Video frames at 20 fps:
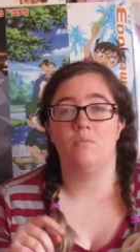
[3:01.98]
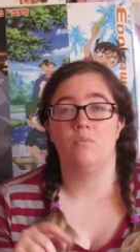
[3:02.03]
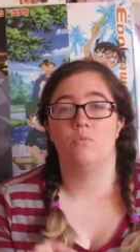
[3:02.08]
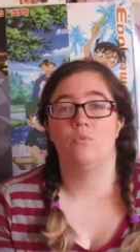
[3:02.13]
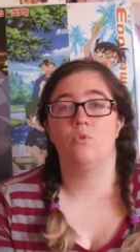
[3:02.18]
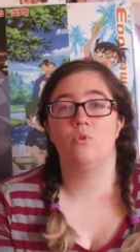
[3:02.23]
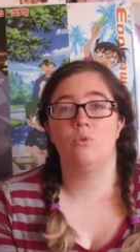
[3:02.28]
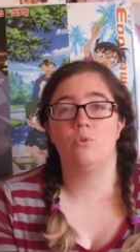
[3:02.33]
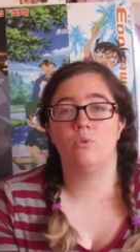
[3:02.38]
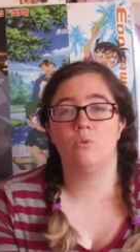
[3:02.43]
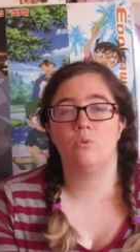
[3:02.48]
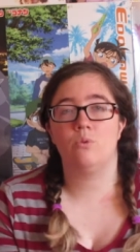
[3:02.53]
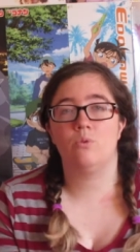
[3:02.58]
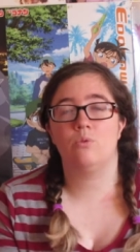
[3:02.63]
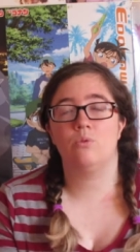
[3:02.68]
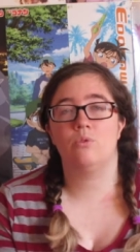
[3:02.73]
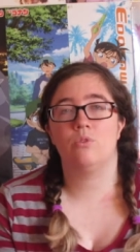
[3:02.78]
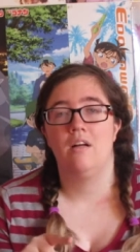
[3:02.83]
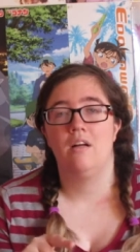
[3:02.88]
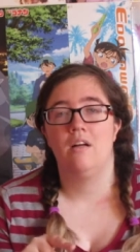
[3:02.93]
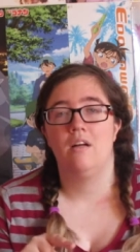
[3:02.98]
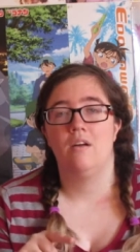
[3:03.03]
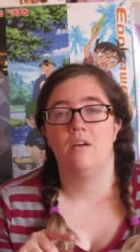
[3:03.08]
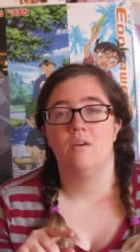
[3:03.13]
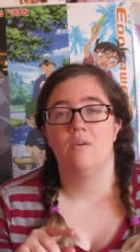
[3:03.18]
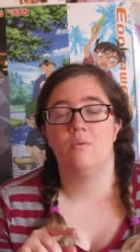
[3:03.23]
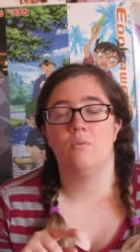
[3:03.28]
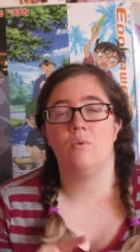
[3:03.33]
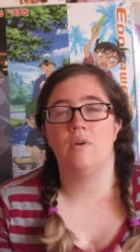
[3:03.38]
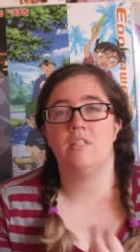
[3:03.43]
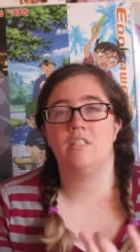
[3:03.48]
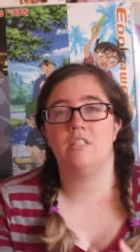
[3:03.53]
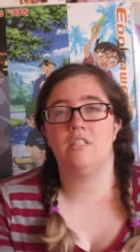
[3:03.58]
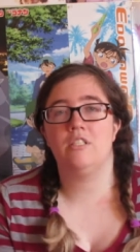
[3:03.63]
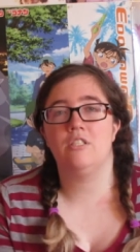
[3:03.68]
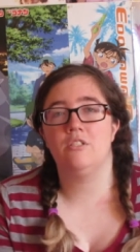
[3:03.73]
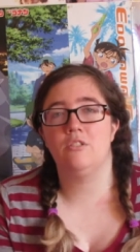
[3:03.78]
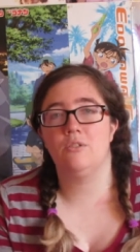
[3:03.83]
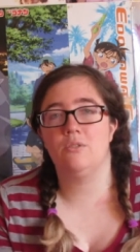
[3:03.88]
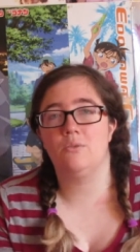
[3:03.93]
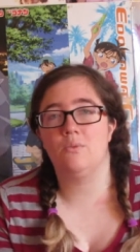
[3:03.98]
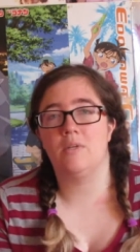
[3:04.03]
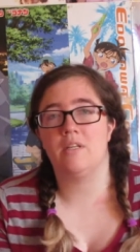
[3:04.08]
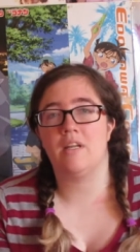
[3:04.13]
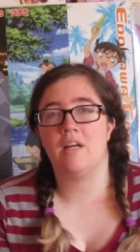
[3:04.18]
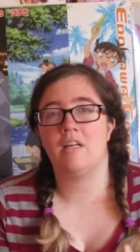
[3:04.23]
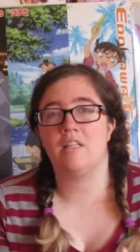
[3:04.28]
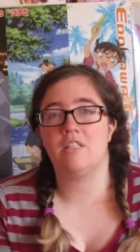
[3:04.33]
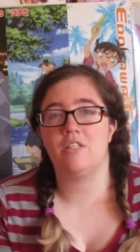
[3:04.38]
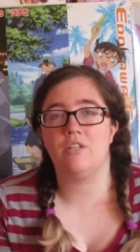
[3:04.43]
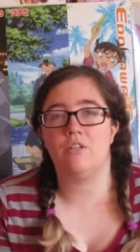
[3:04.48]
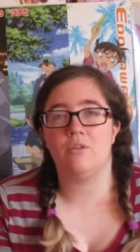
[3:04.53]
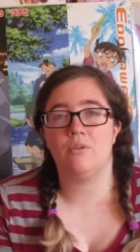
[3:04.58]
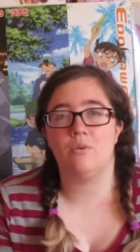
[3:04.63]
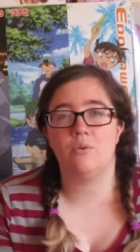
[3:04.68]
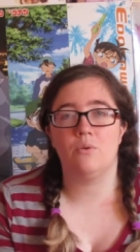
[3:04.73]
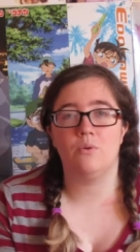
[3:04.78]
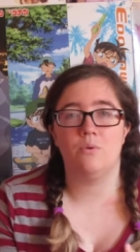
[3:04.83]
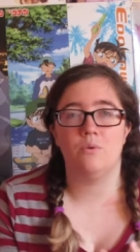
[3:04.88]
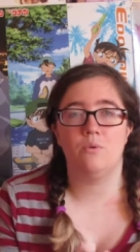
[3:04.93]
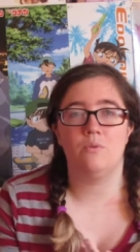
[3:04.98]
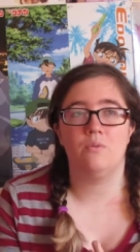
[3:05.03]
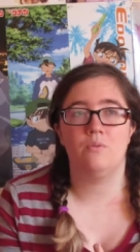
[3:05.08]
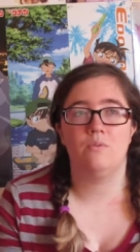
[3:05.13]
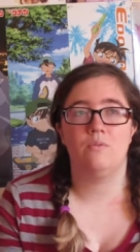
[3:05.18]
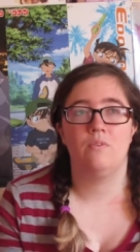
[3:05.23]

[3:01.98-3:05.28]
rules, what to do, what not to do.